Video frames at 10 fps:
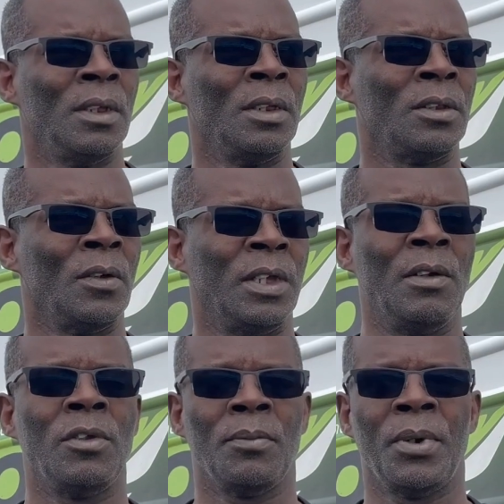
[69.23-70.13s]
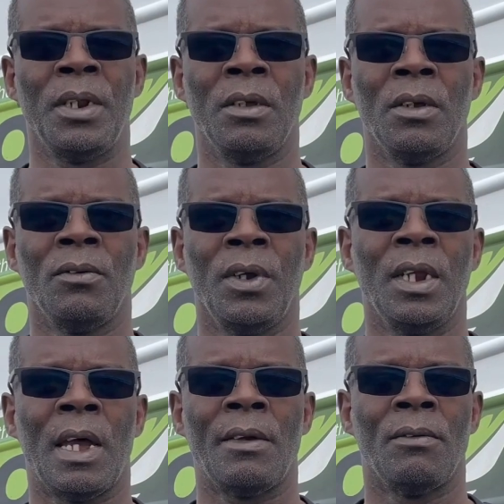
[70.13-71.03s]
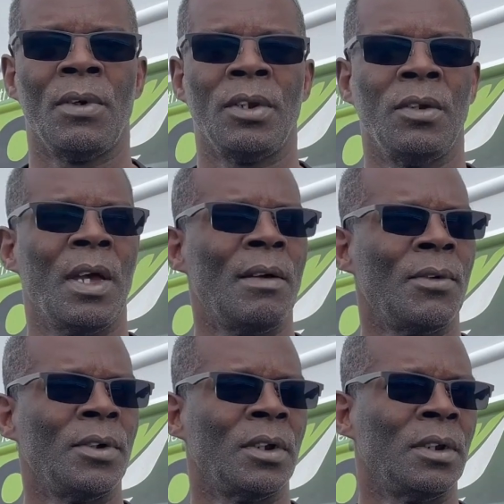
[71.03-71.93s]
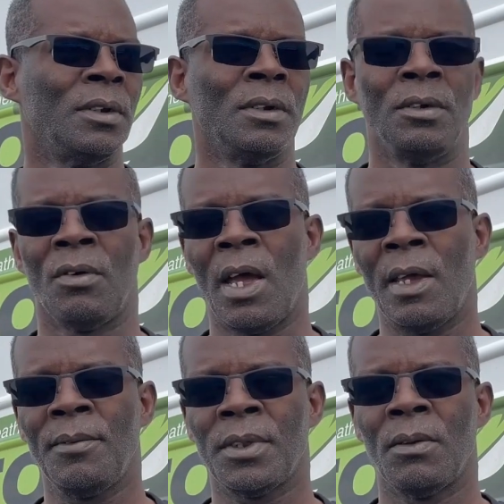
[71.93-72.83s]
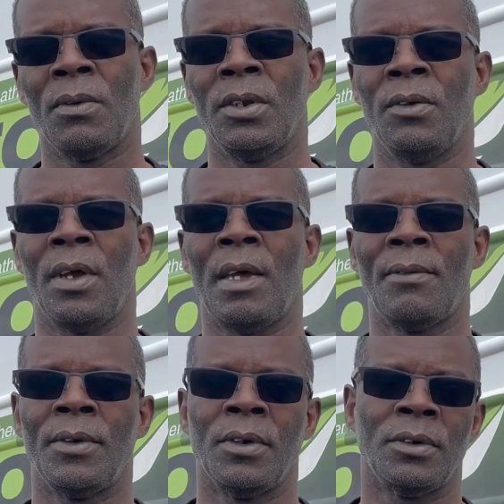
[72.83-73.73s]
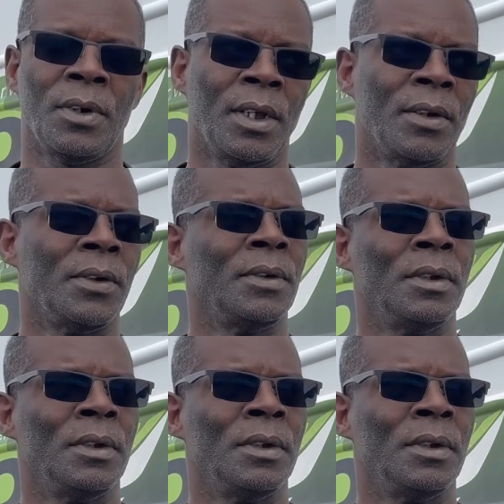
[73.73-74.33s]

So it gives you a pretty good readout of what you have on your drives and what you have on your trailer.